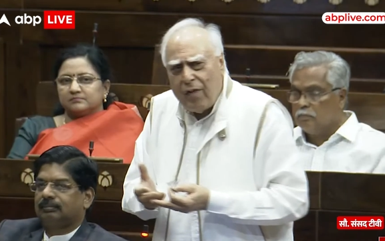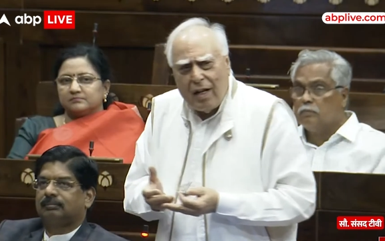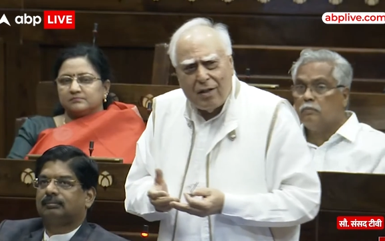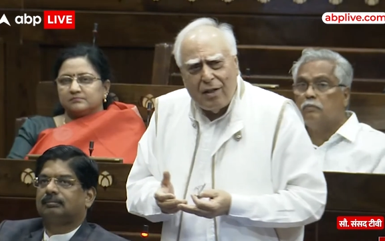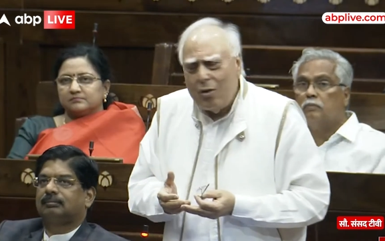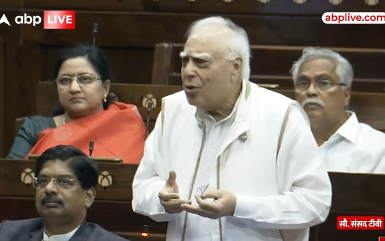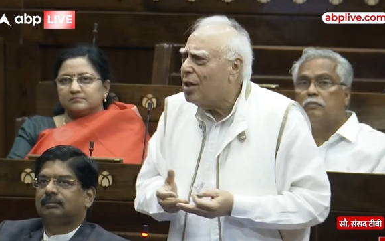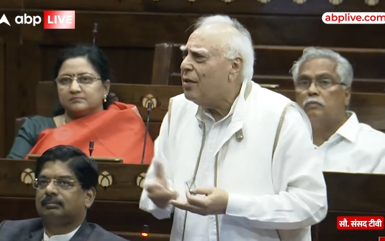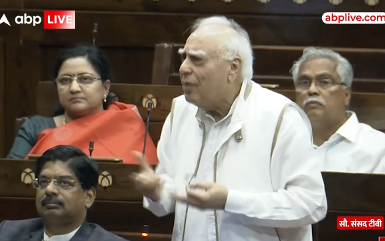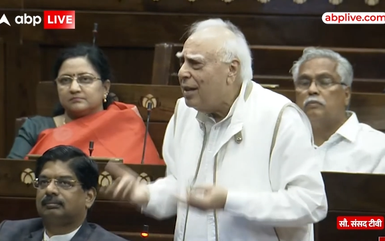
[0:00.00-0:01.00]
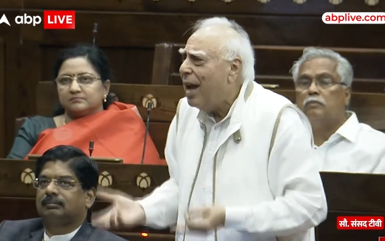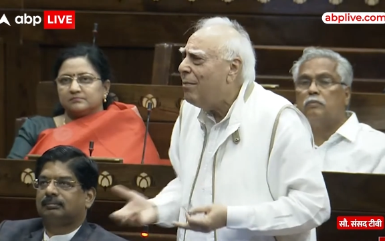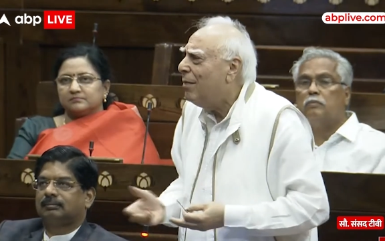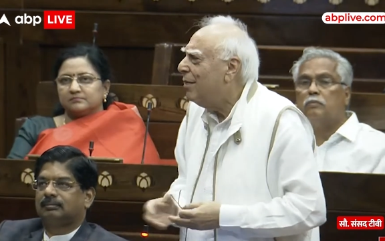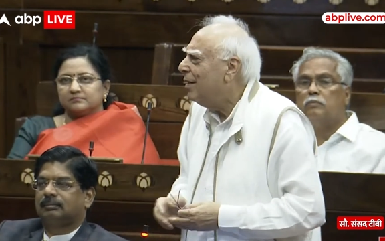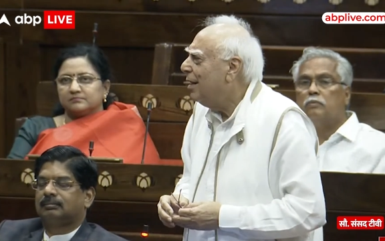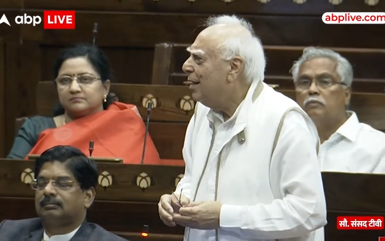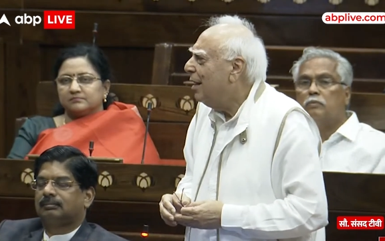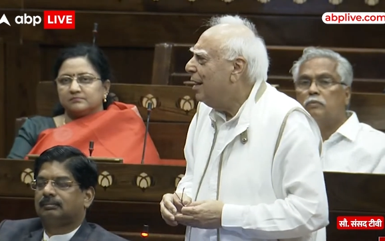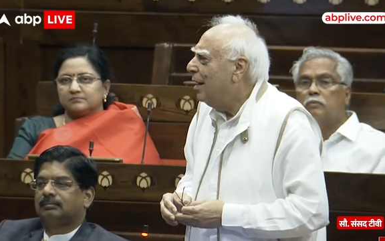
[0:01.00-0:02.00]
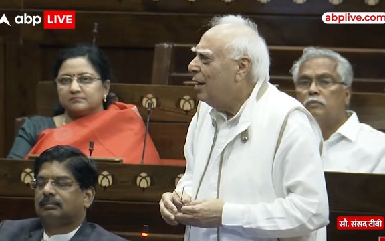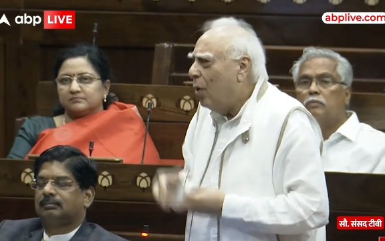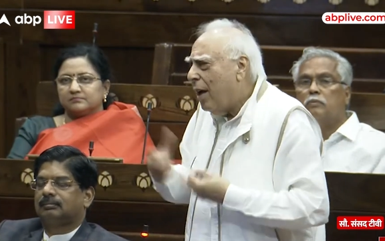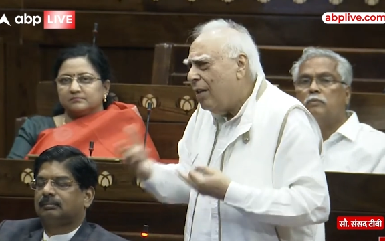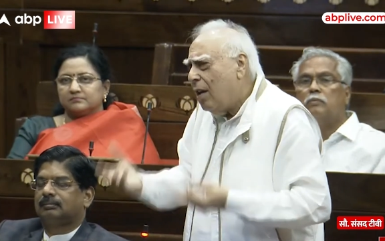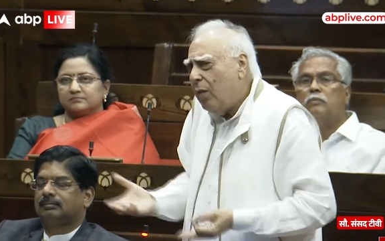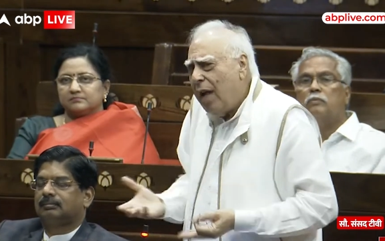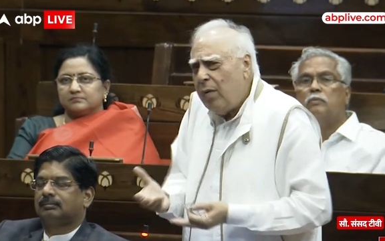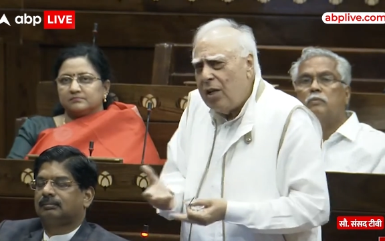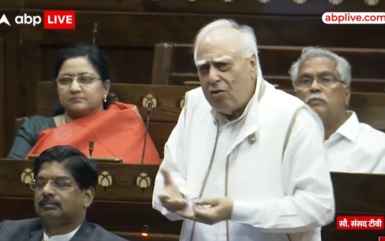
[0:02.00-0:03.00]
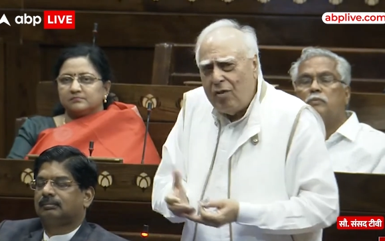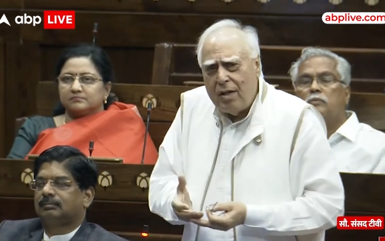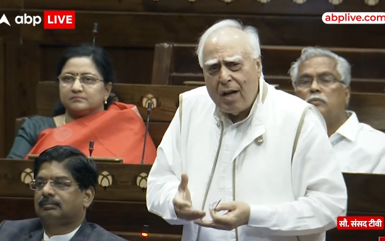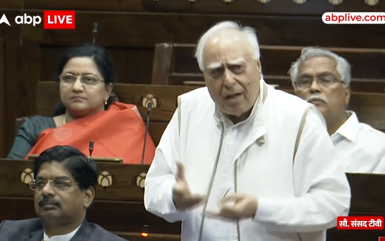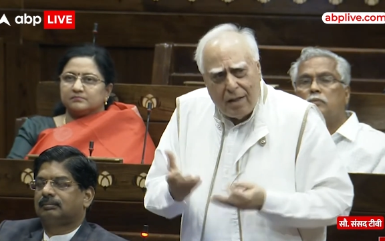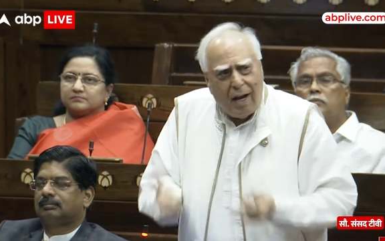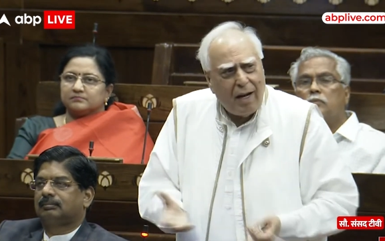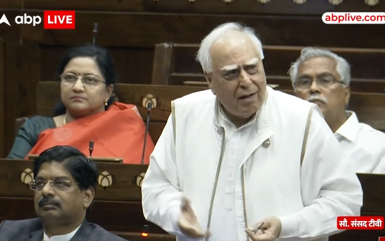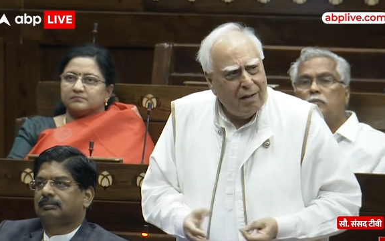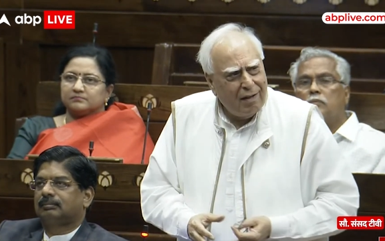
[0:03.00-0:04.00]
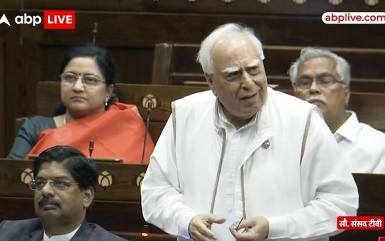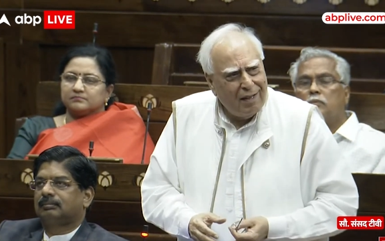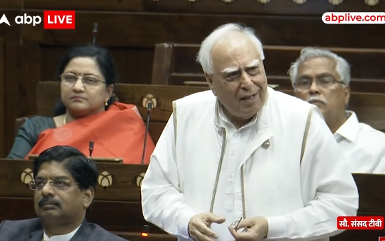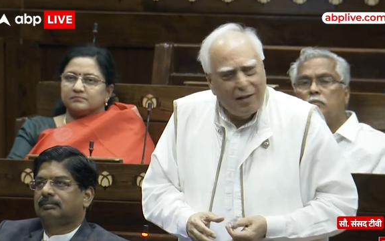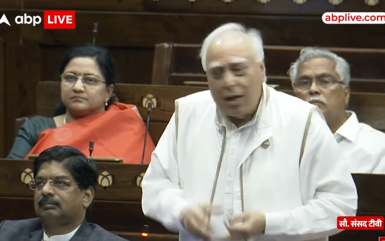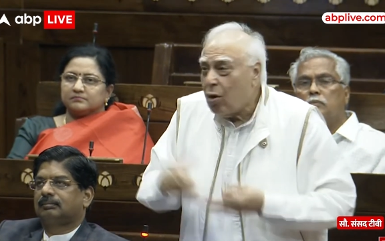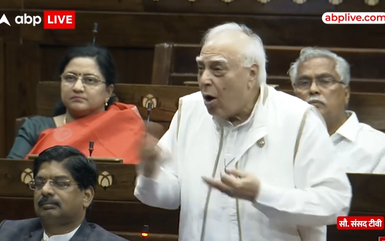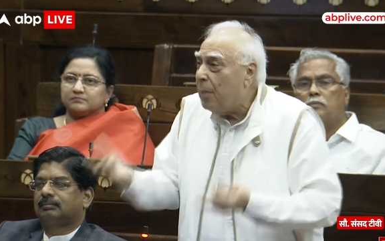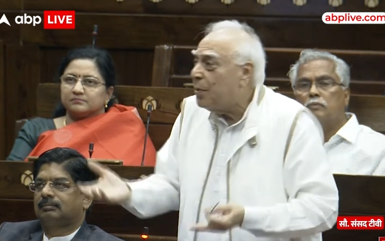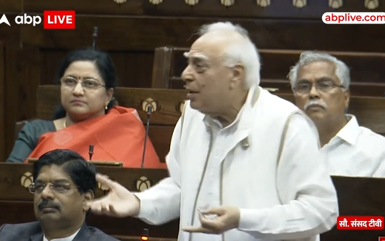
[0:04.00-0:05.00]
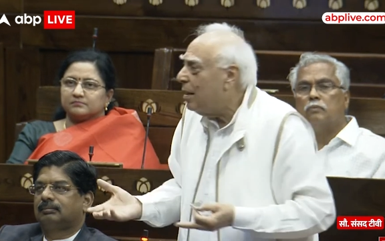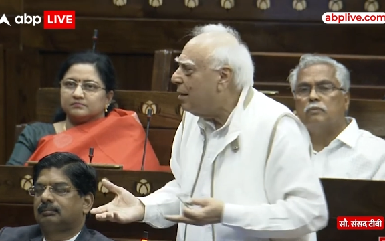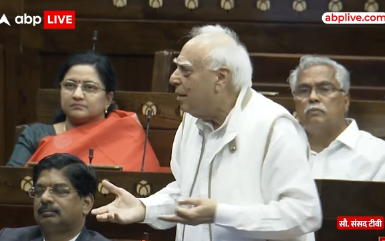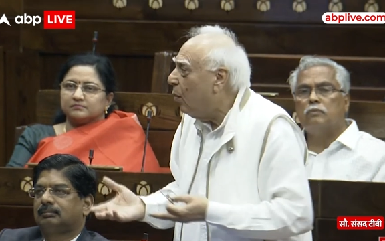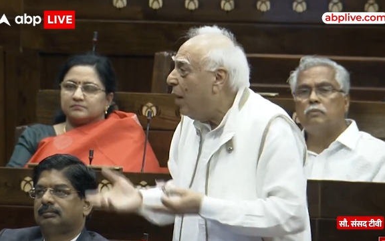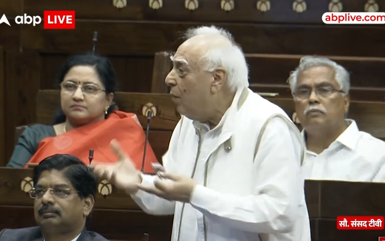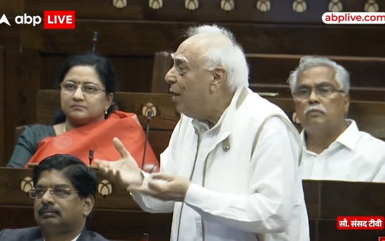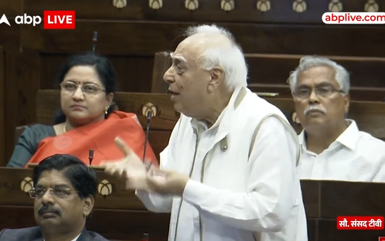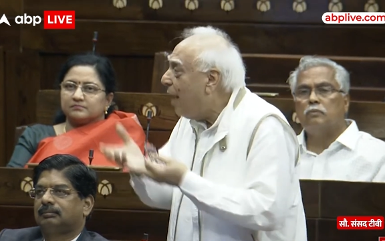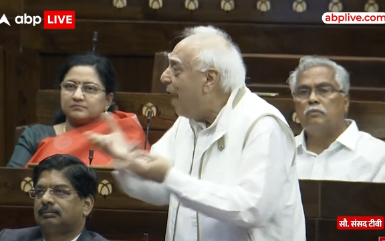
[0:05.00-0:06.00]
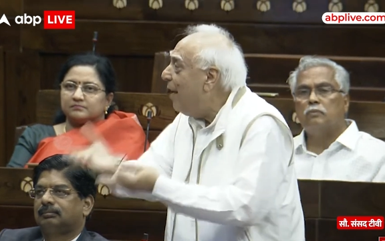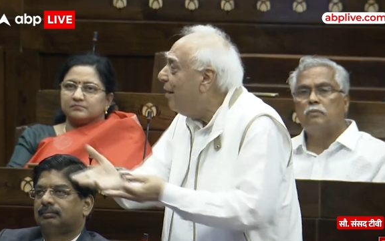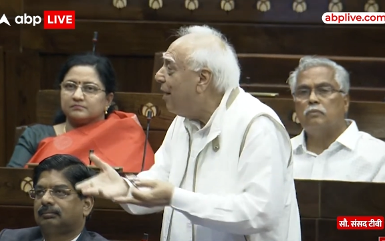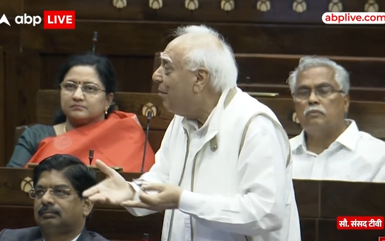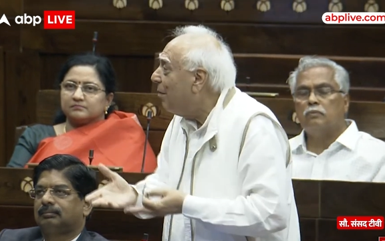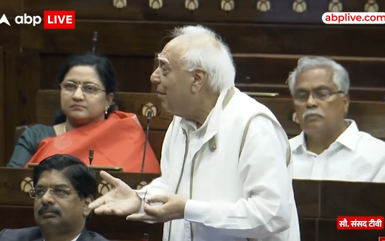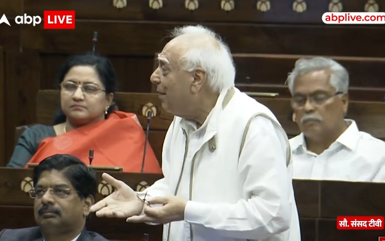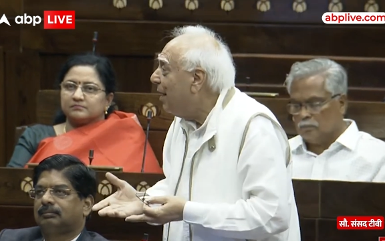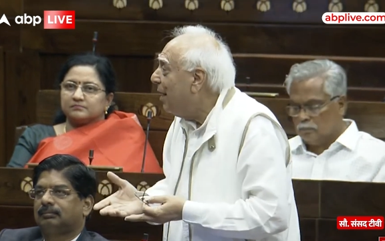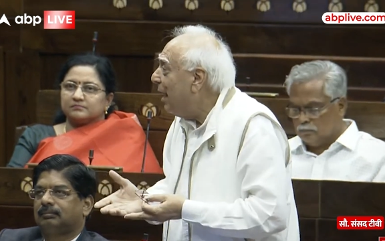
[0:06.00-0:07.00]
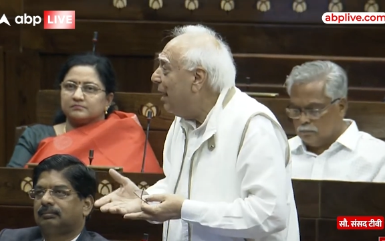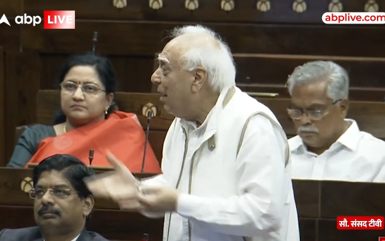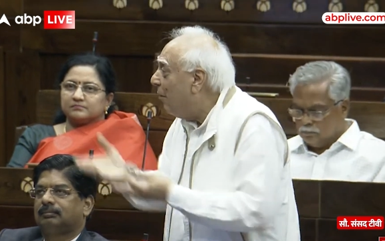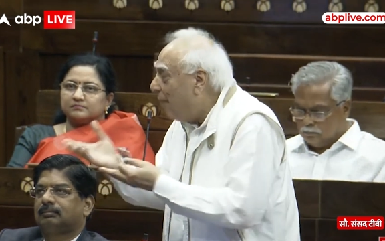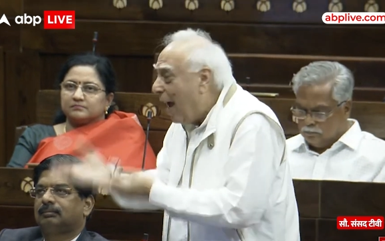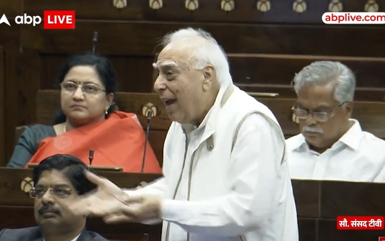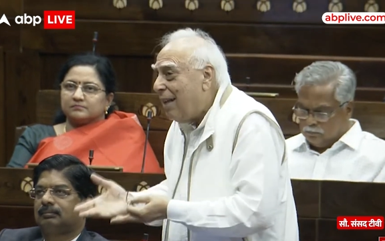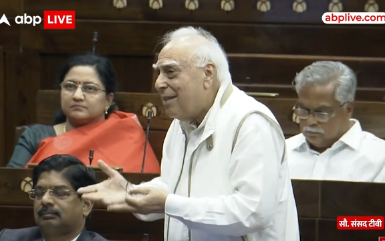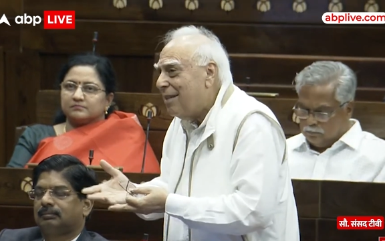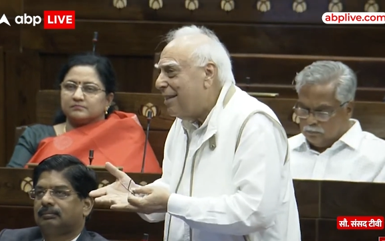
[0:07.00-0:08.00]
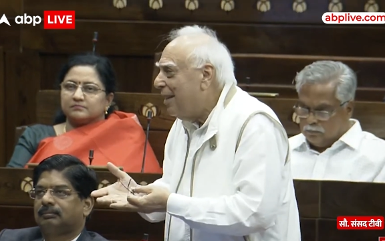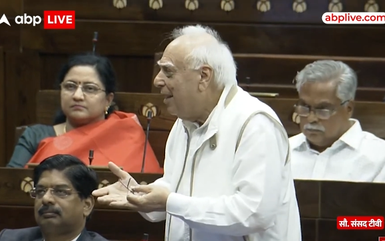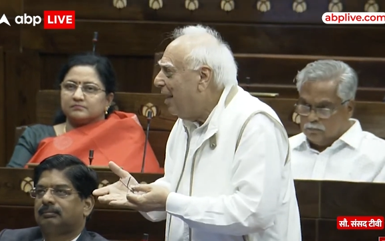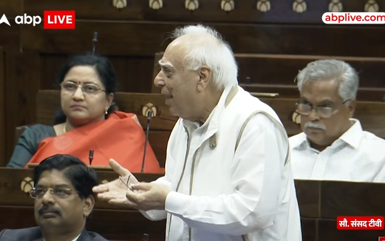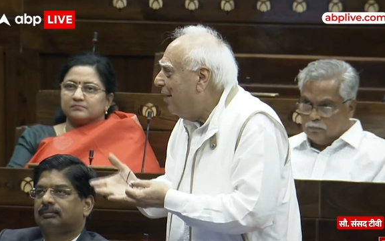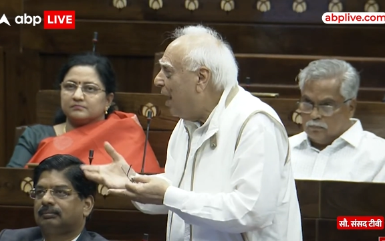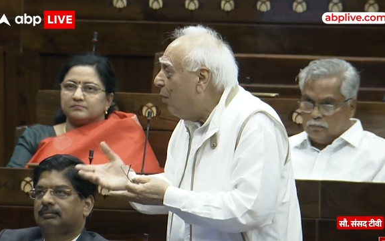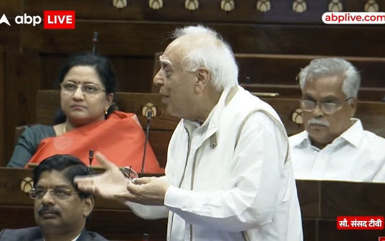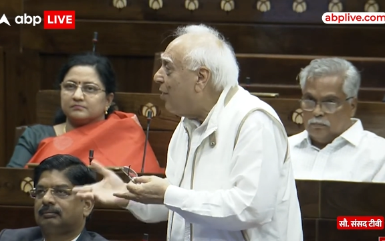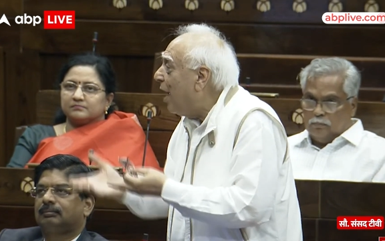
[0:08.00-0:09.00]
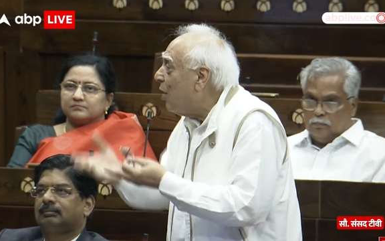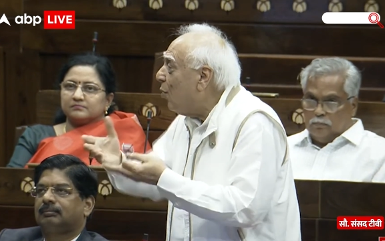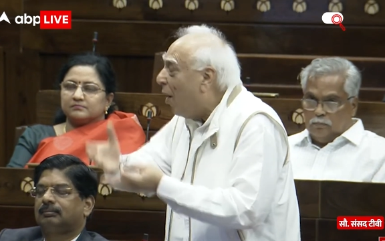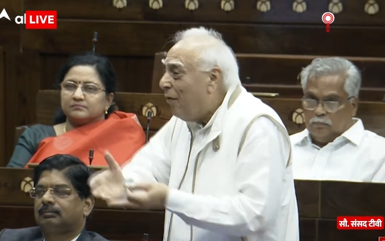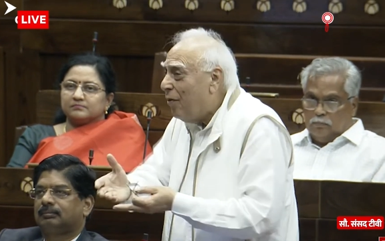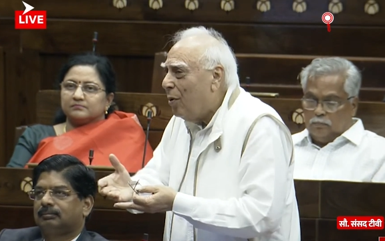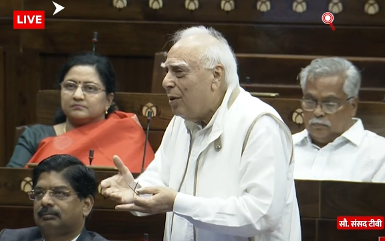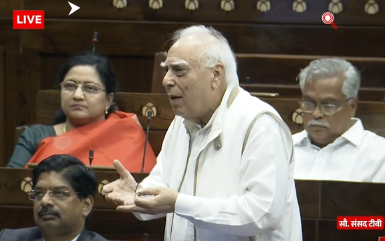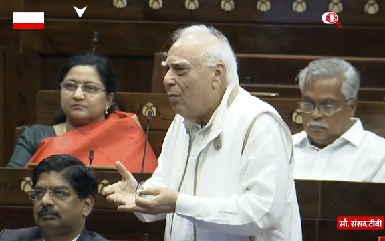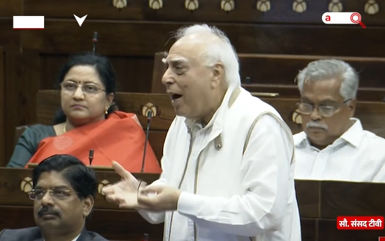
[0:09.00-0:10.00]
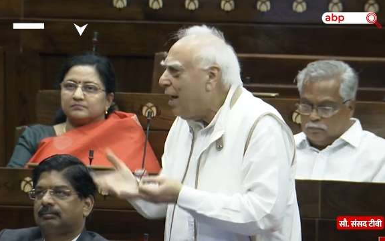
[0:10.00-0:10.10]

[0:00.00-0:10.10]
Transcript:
Speaker 1: we find solutions for them? Look at the way we treat our dead, the corpses, the way we carry them in the vans, and then we try to offload them.